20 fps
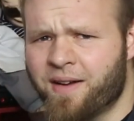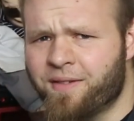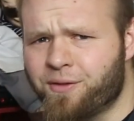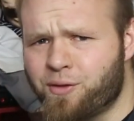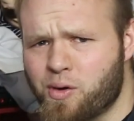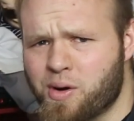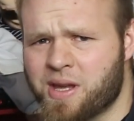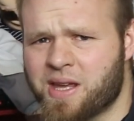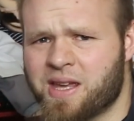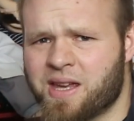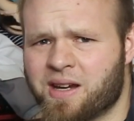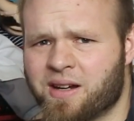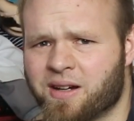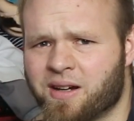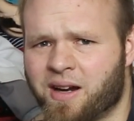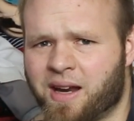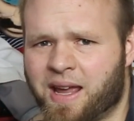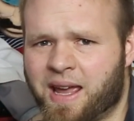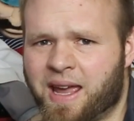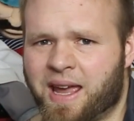Free
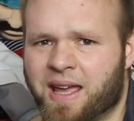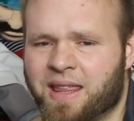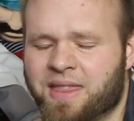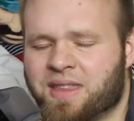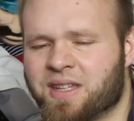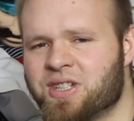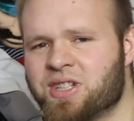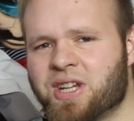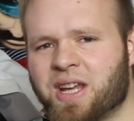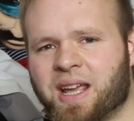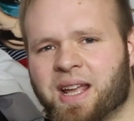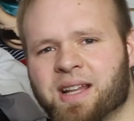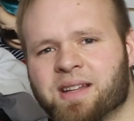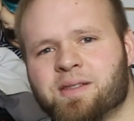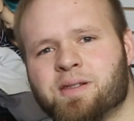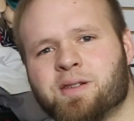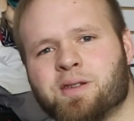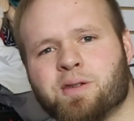gear and the chance